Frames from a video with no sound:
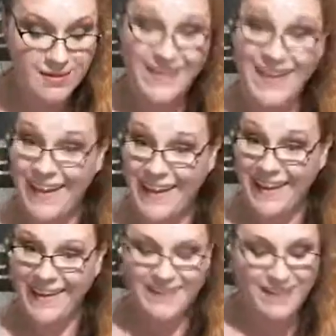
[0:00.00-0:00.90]

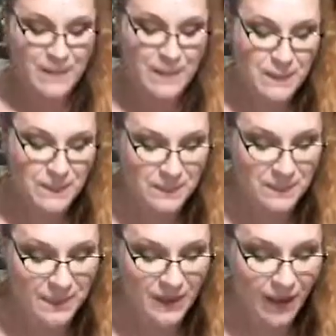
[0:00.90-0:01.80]
Yay.
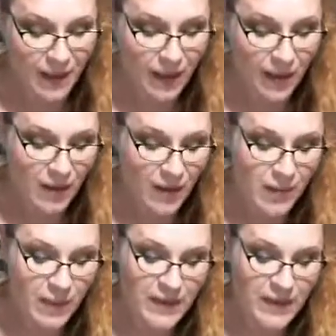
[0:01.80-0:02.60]
And